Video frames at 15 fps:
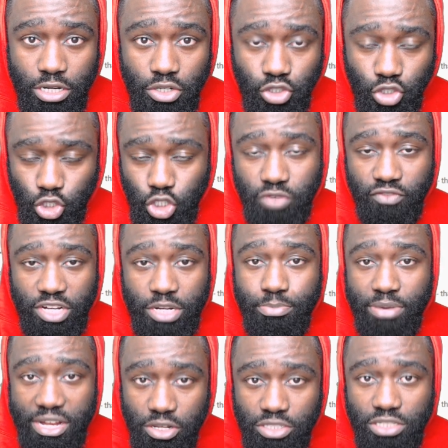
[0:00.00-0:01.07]
so you can
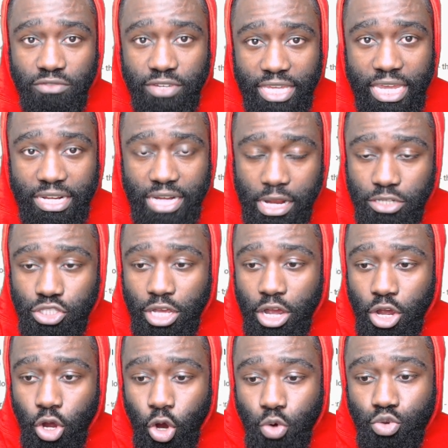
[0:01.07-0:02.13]
rebrand yourself again and start
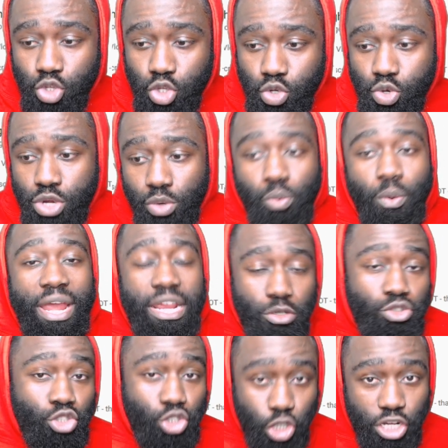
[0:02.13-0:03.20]
a whole new weight
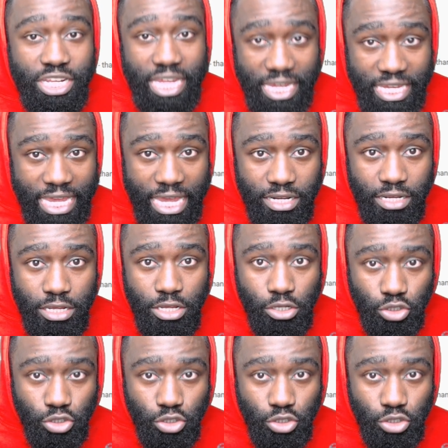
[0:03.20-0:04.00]
loss journey again?